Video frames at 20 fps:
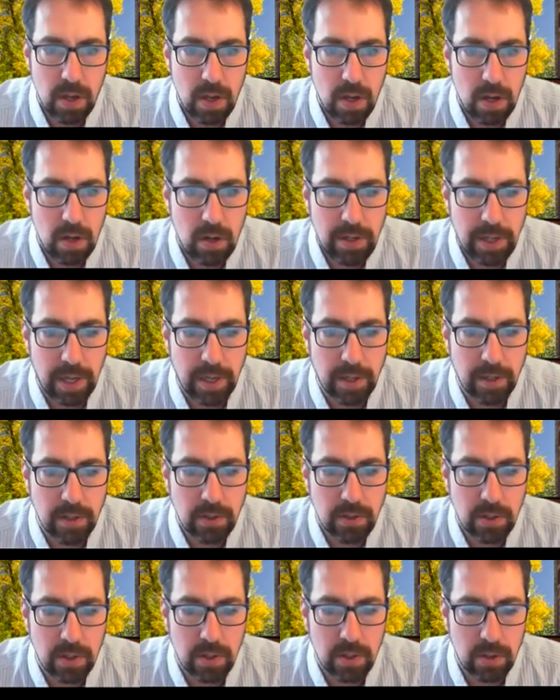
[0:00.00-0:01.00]
Okay,
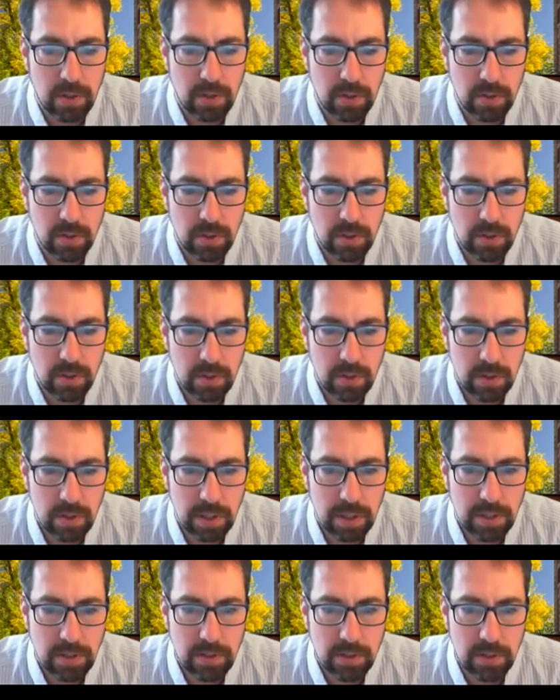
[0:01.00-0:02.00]
so
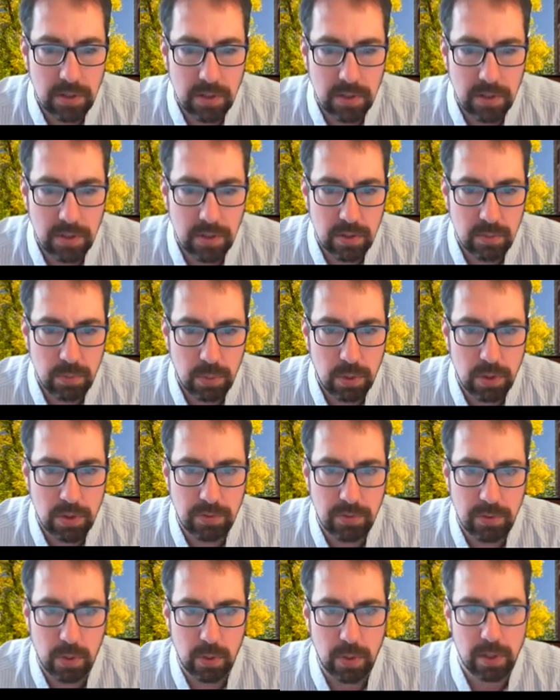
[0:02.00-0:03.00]
let's push
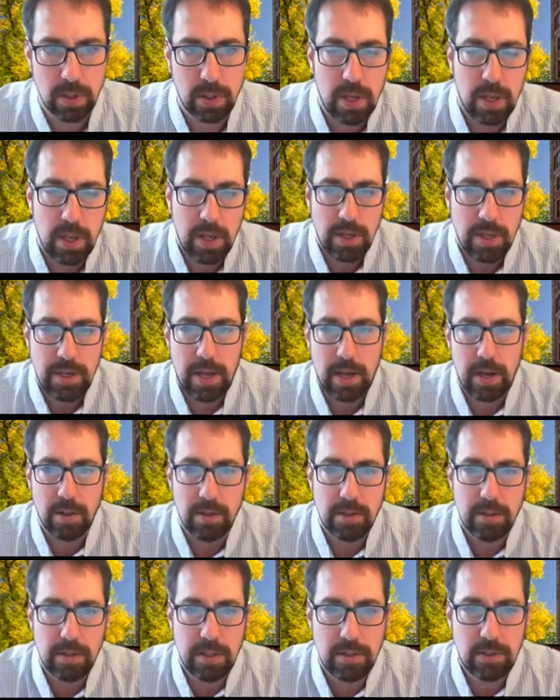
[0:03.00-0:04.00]
forward.
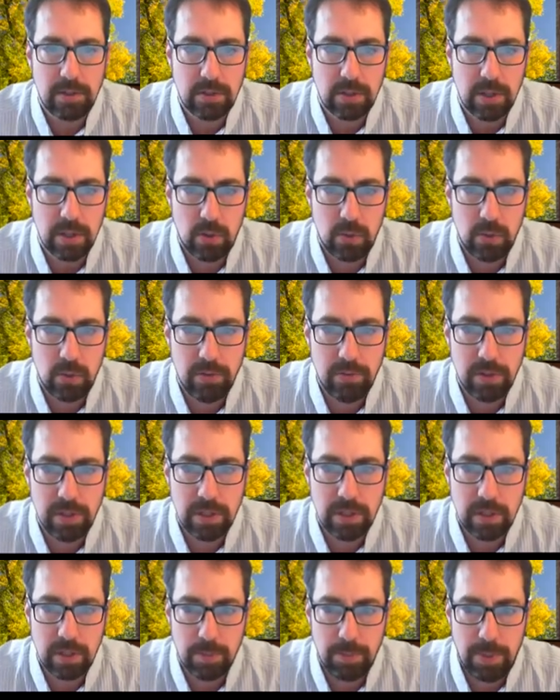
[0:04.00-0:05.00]
Now, this
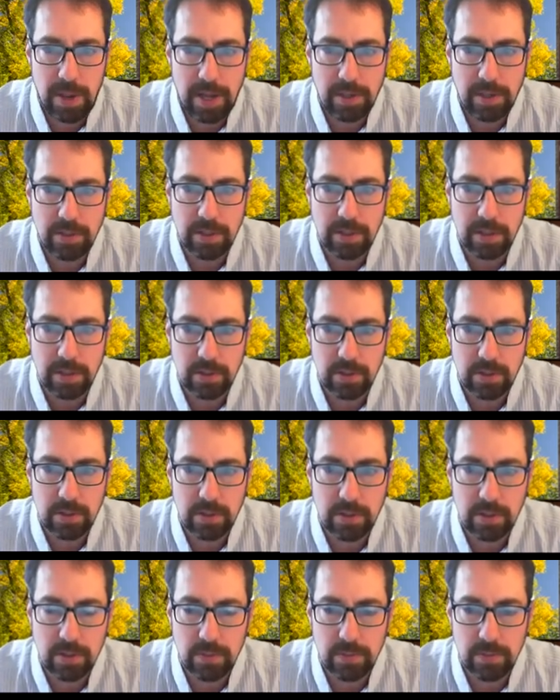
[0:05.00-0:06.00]
equivalent
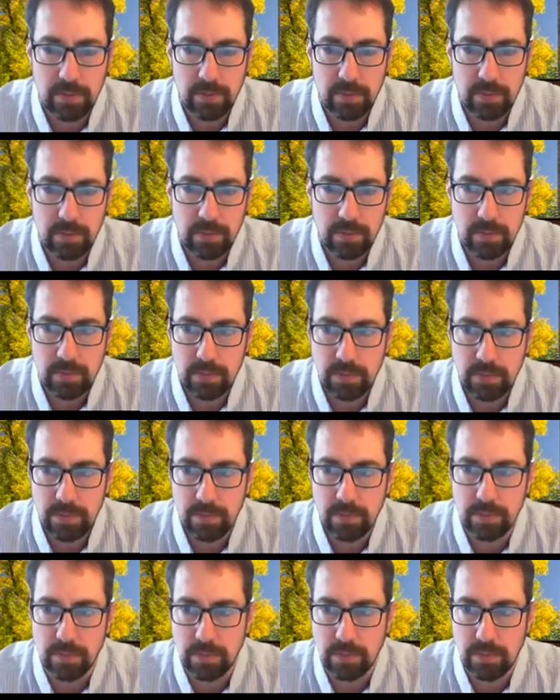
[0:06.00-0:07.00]
capacitance,
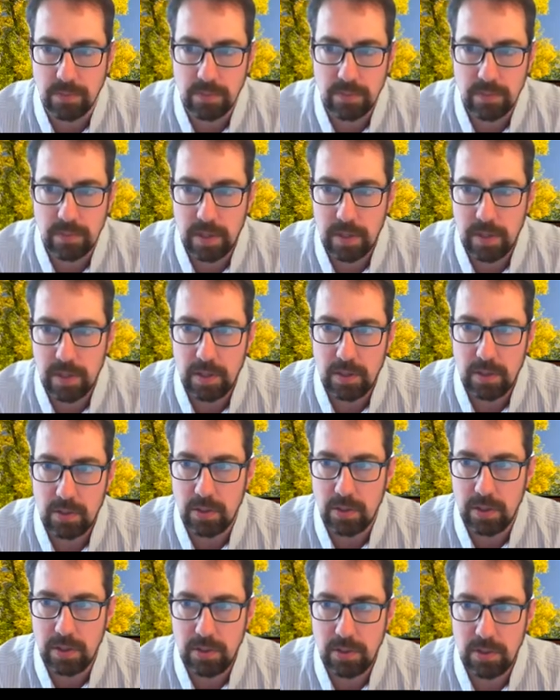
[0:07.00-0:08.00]

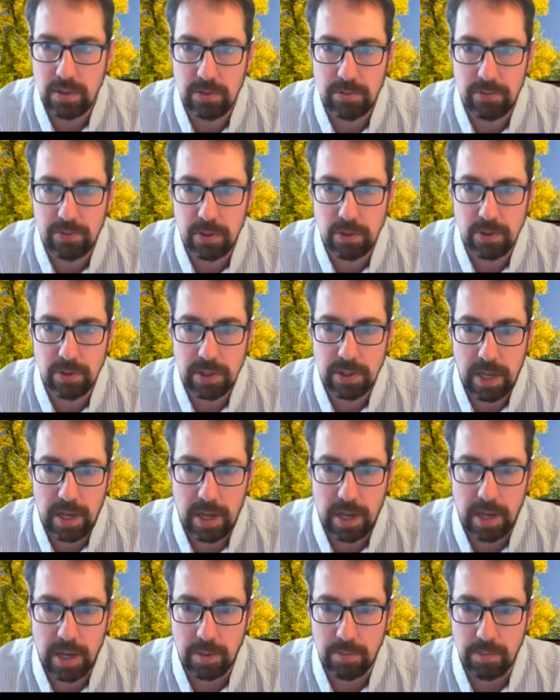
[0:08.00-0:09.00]
so this is the first
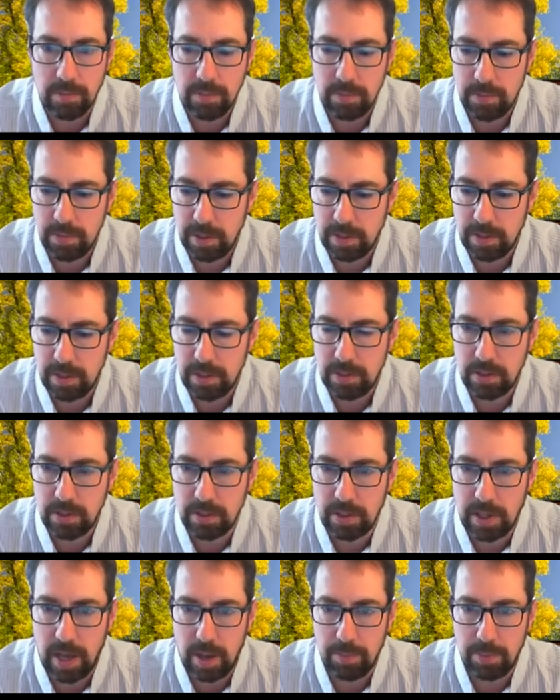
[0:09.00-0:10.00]
time that this has
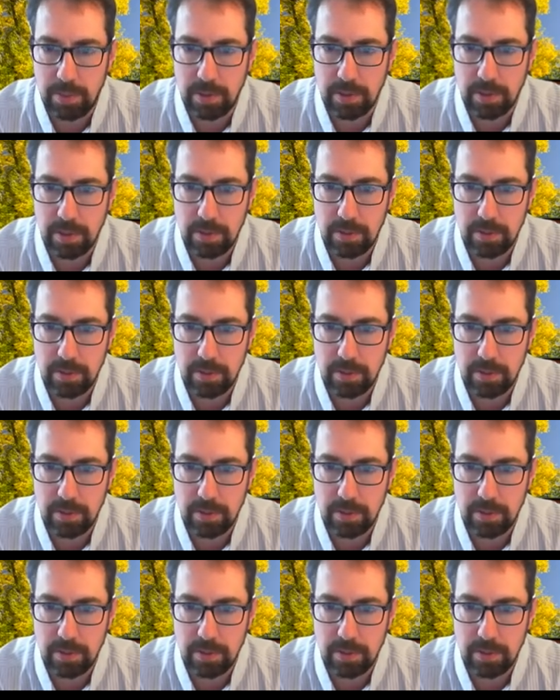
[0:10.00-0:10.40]
happened,